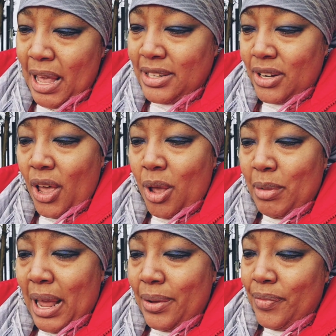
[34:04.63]
heading
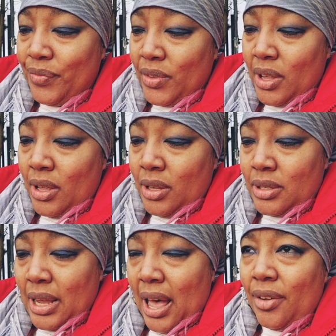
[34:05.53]
home now
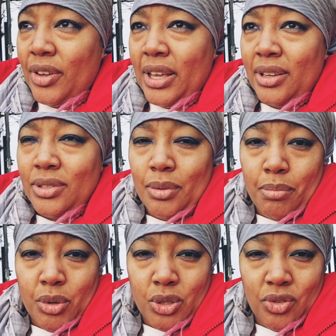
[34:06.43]
to have some
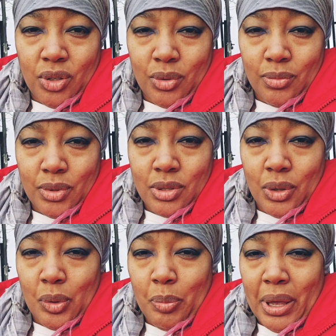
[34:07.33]
mushroom
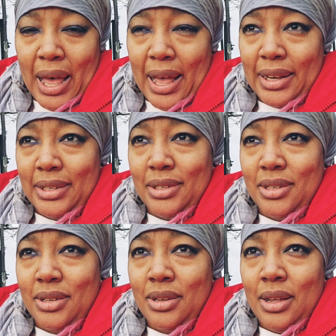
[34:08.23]
soup and
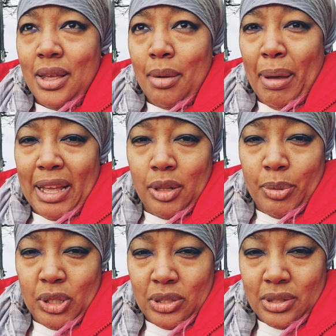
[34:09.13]
bagel
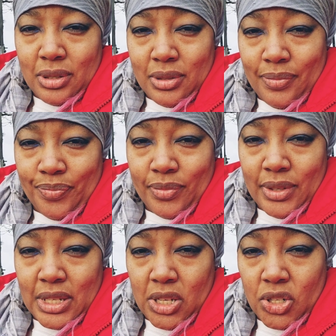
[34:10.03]
buns.
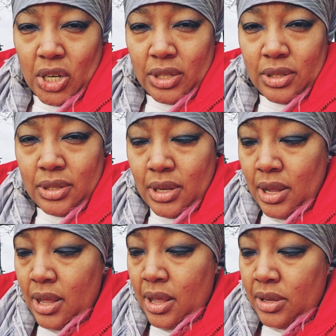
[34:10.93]
Delicious.
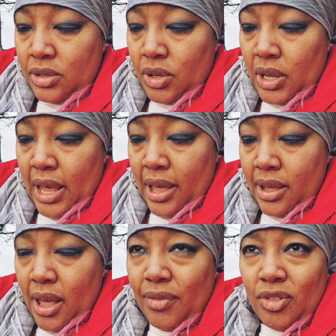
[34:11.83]
So yeah,
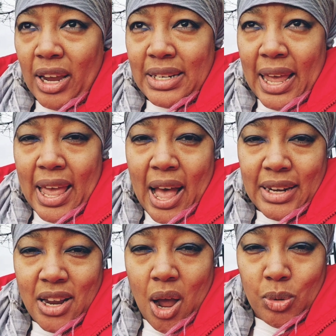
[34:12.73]
have a great day,
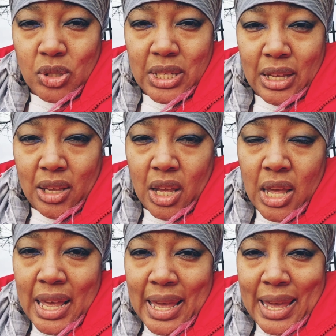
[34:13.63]
and I will see you
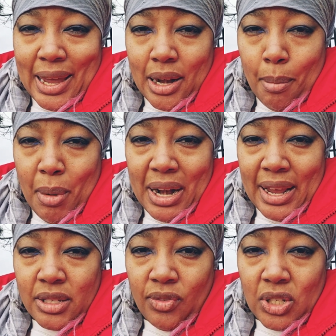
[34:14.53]
in my
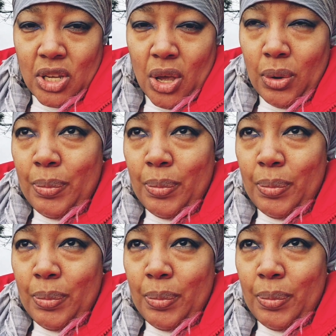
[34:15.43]
next video.